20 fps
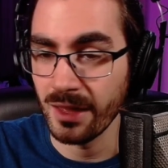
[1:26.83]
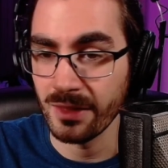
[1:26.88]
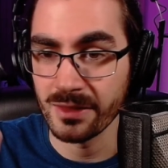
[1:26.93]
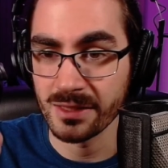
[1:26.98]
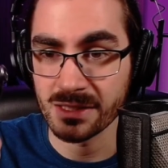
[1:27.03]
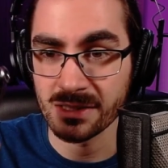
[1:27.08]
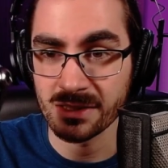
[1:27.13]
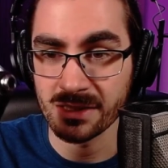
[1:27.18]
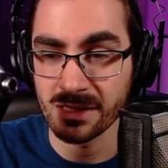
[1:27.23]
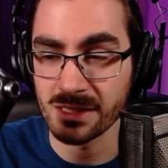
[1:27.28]

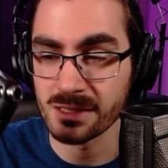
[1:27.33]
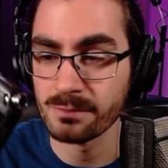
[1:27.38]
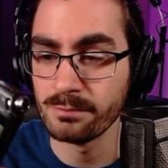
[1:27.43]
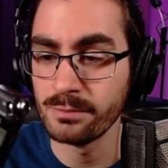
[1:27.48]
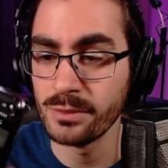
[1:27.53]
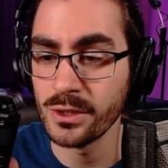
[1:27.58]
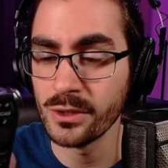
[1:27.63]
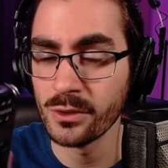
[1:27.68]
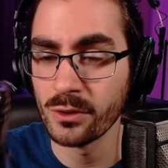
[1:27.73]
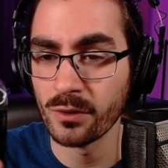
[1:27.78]
this
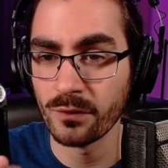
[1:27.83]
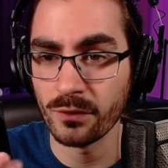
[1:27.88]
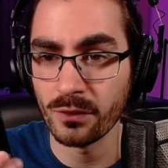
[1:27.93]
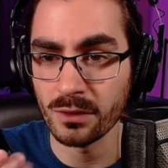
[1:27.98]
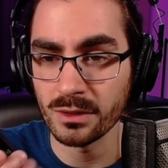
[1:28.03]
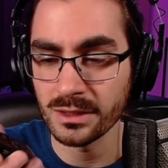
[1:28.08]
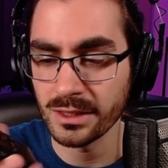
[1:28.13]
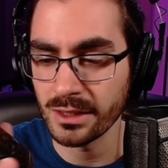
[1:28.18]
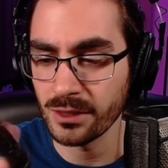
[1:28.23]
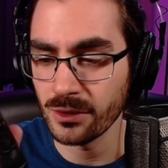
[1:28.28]

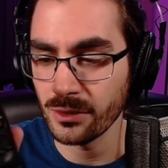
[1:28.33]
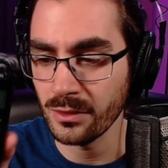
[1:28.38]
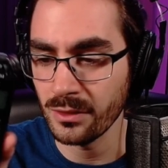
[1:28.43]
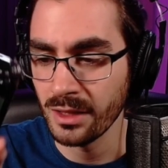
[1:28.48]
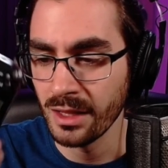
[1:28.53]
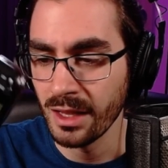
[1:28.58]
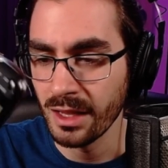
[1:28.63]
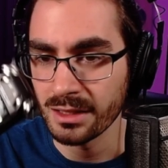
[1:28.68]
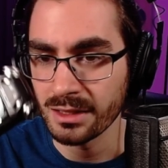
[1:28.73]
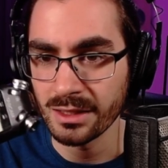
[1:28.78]
beautiful
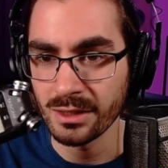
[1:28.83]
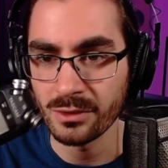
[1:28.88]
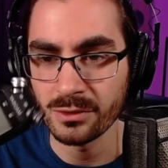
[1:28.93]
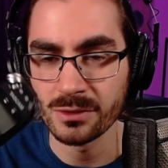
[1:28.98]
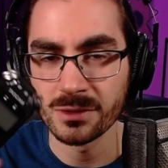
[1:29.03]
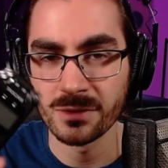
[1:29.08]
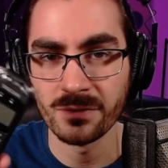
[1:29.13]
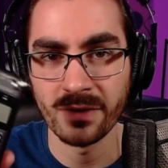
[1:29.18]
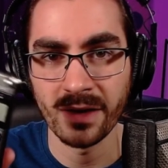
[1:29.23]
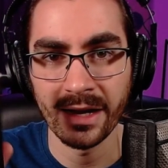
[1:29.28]

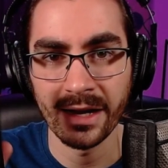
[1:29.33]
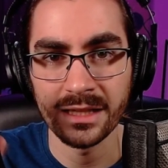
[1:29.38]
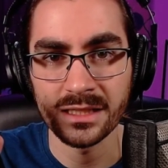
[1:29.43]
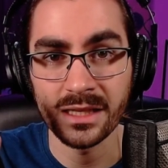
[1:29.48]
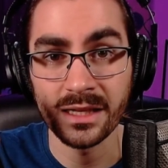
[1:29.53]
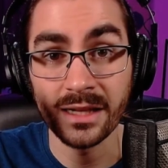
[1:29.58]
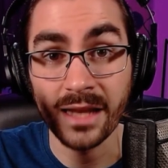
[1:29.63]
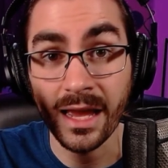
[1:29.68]
little device.